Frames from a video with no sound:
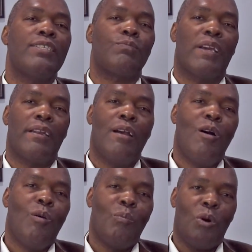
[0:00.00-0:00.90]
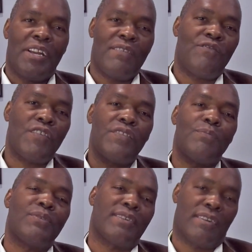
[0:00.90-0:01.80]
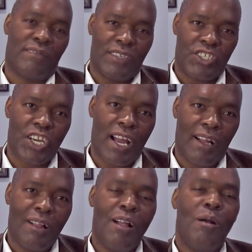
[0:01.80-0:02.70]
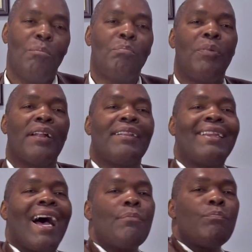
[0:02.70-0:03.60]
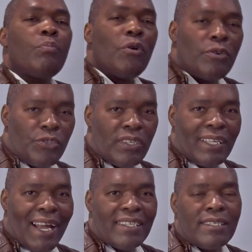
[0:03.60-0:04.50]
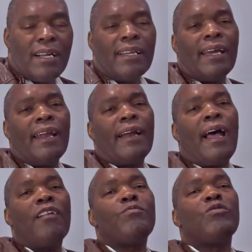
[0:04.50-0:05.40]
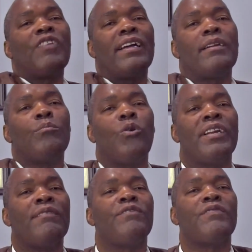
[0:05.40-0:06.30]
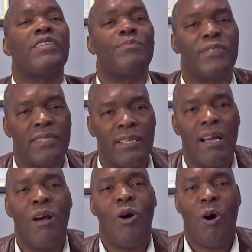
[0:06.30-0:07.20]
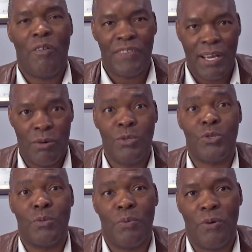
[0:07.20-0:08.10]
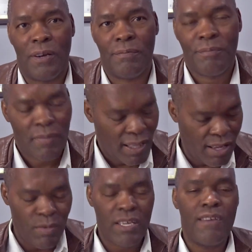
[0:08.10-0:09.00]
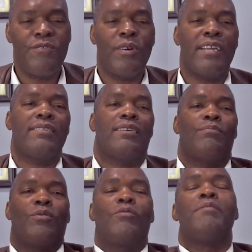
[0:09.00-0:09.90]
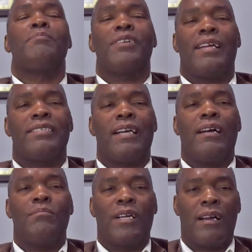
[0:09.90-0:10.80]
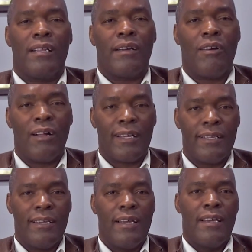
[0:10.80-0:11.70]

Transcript: spend more than 50% of the child, but that child cannot have provided more than 50% of their own support. Let me give you an example. Remember that child, Macaulay Culkin,